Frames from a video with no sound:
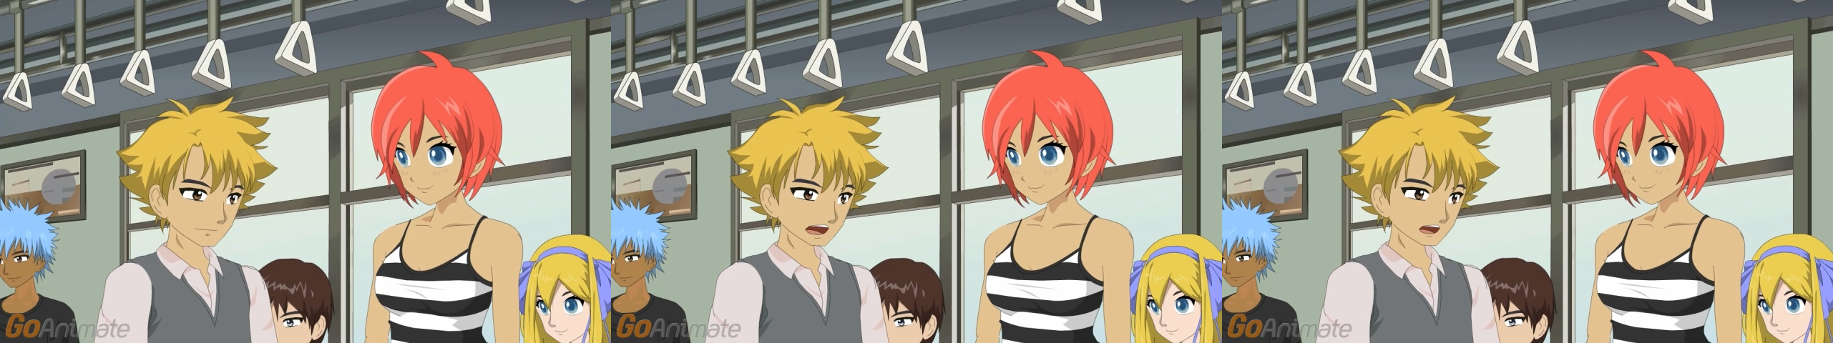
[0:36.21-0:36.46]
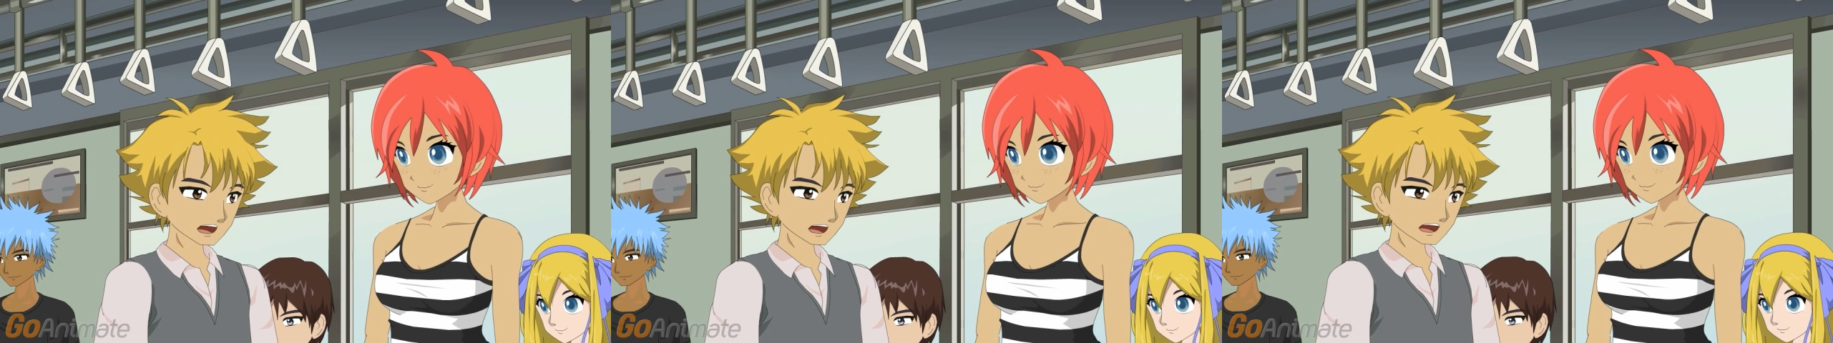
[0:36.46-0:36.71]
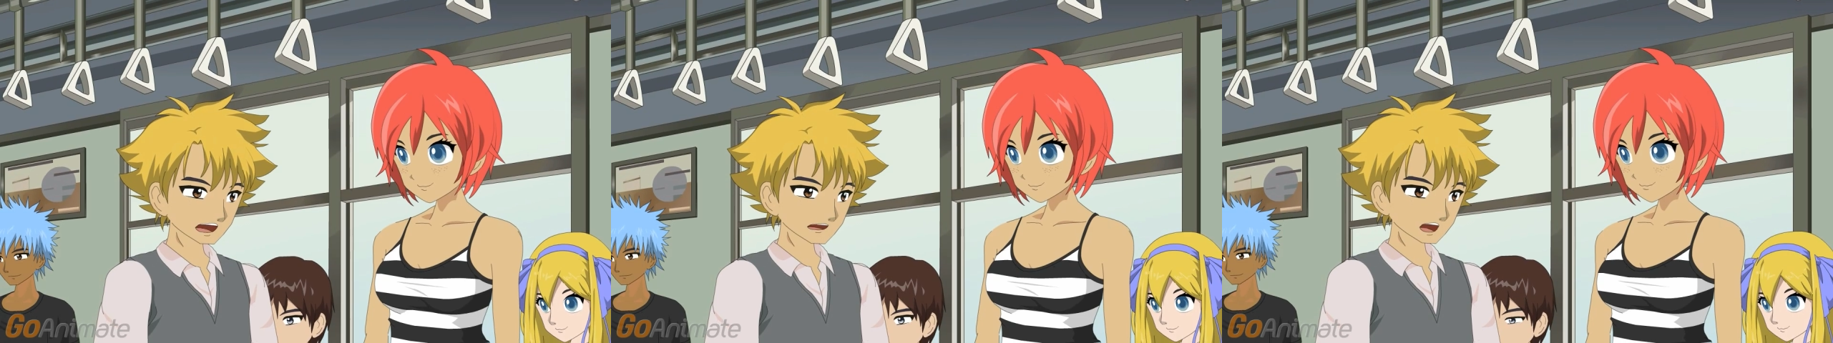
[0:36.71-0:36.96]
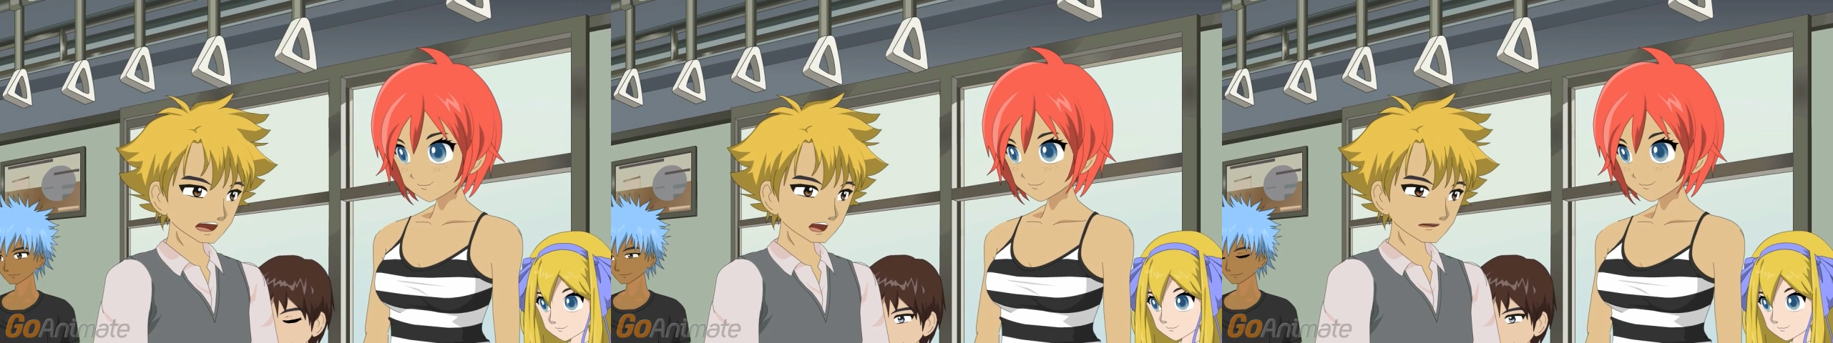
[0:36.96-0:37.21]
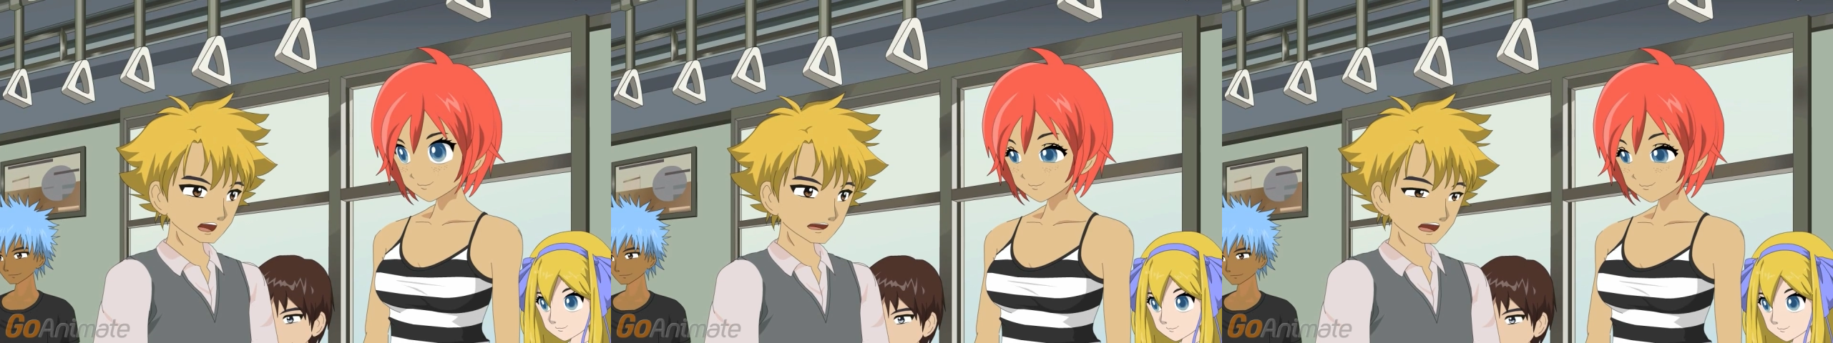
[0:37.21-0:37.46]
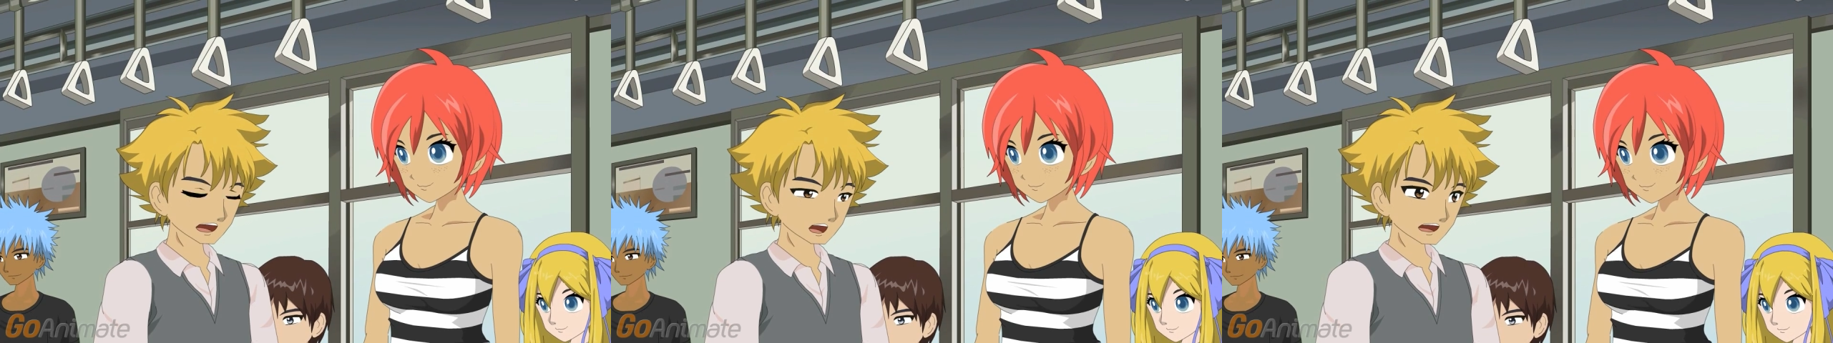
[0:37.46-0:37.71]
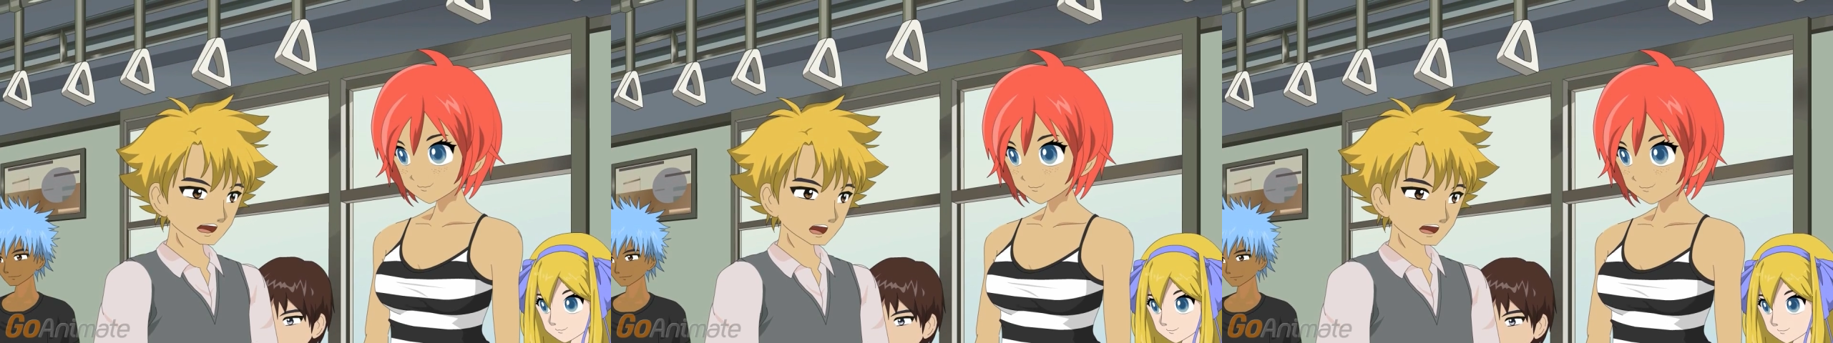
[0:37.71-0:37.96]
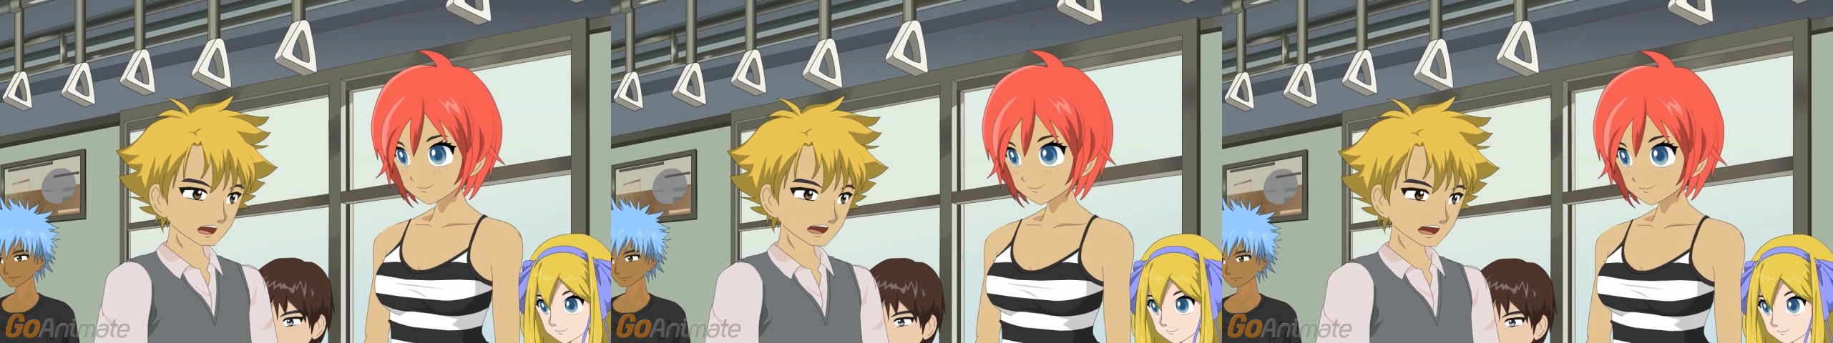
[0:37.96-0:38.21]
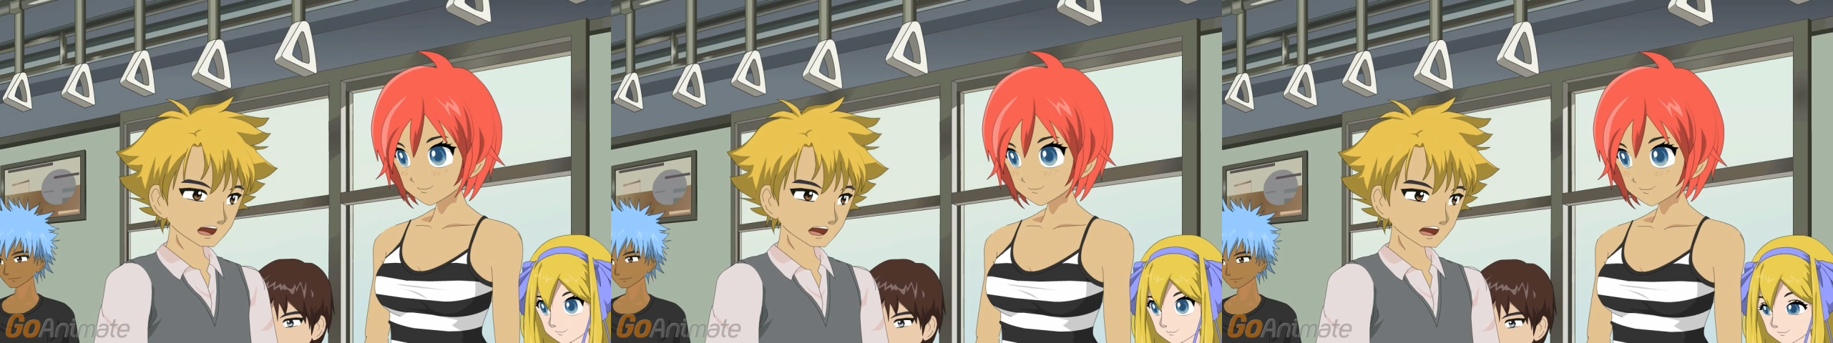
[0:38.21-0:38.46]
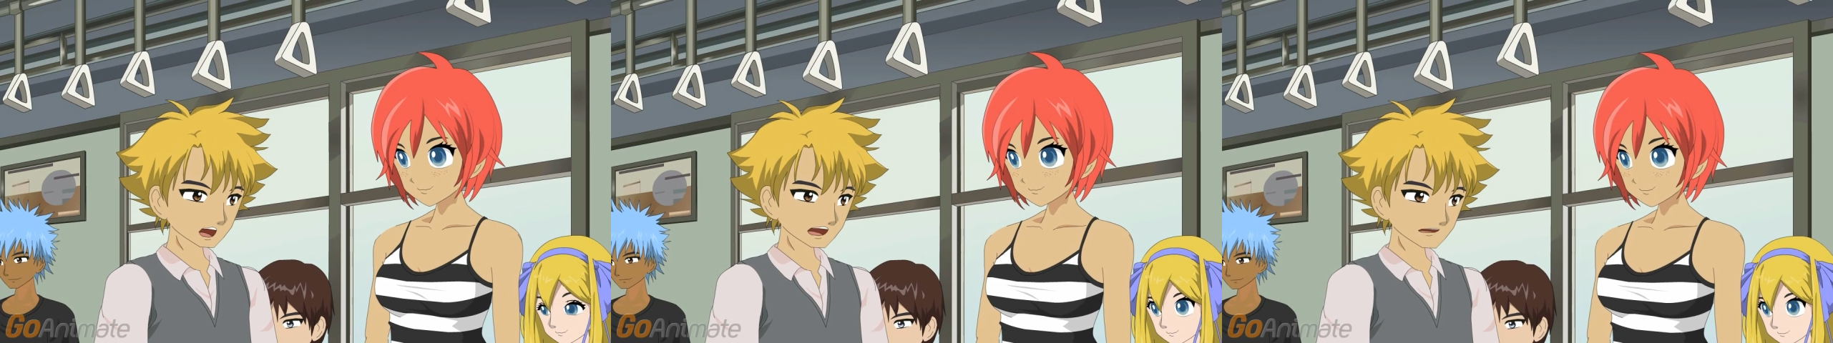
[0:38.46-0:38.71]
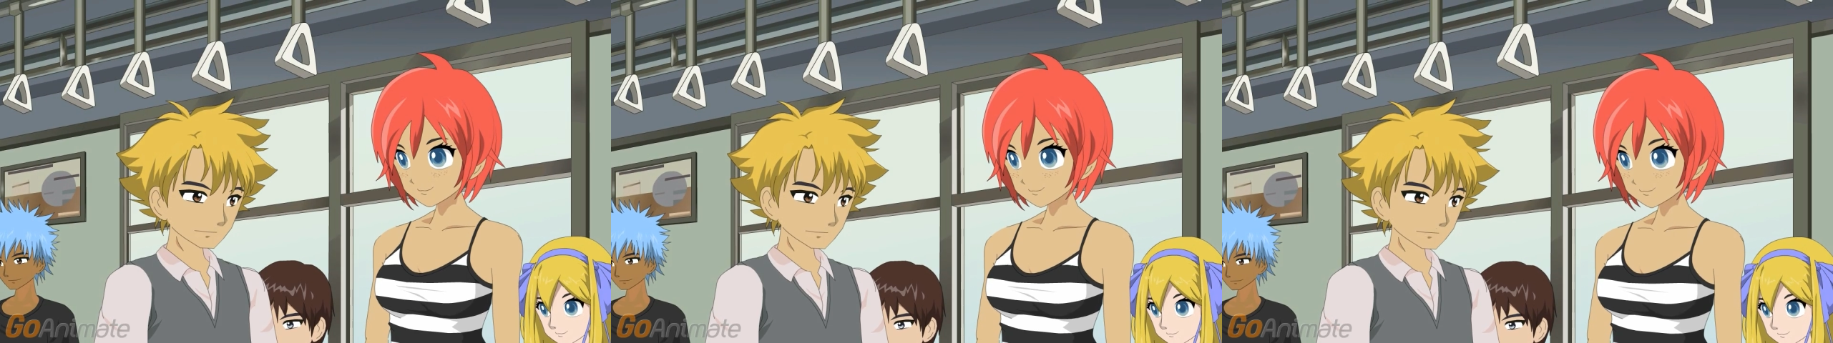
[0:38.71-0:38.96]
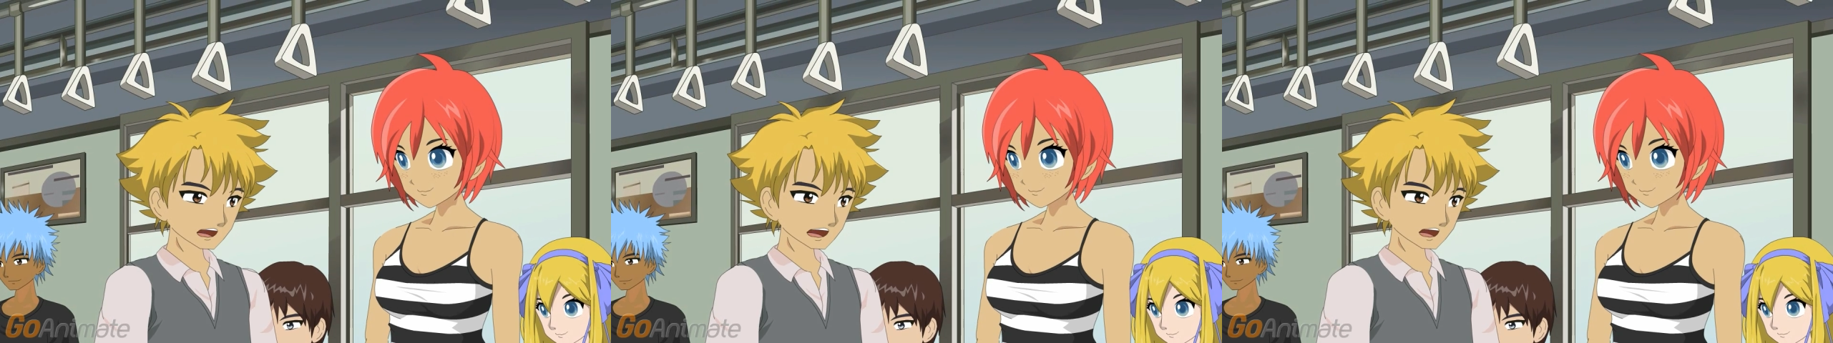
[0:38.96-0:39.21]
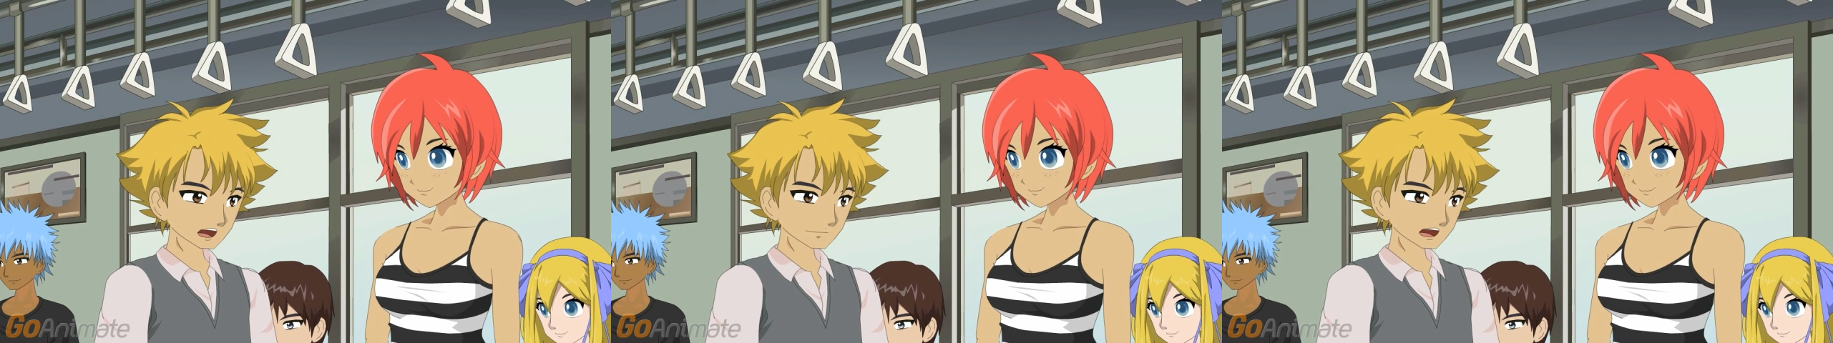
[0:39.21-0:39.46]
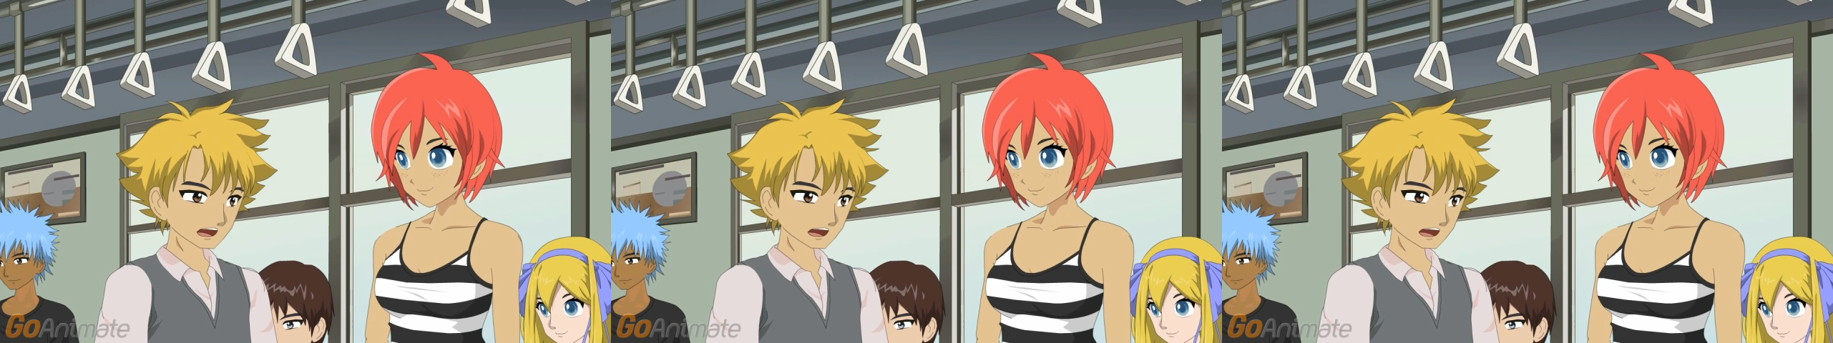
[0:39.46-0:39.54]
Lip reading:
[unreadable: no face in view]